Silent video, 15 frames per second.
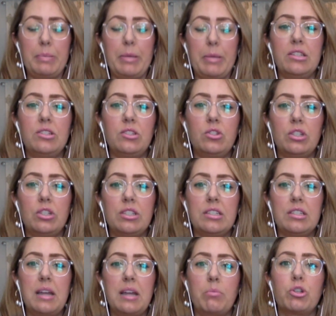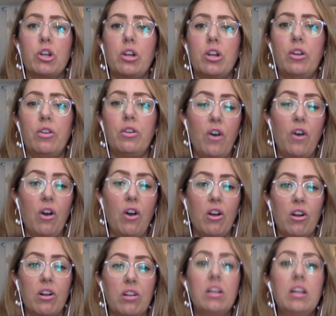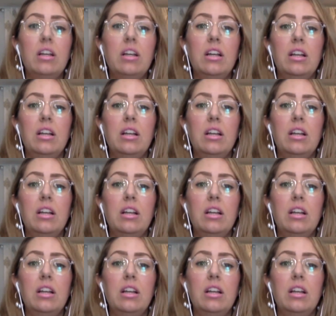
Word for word: but this is just a snapshot of our